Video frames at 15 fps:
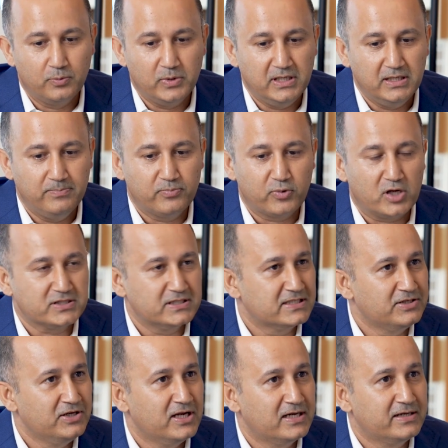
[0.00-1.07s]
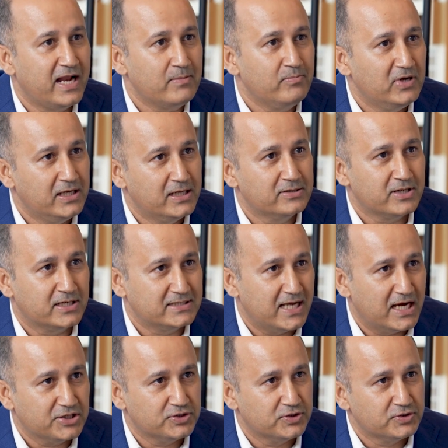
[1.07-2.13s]
we processed near 10 billion
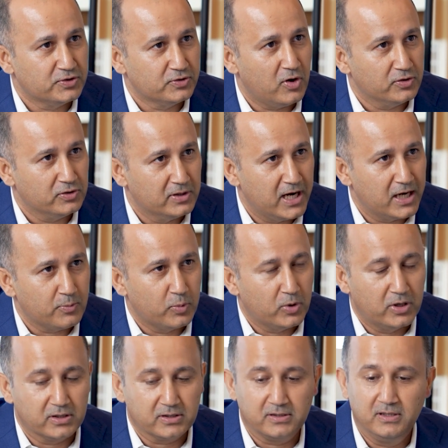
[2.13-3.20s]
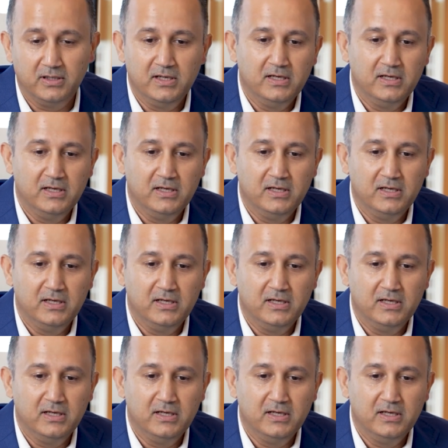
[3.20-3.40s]
transactions on the network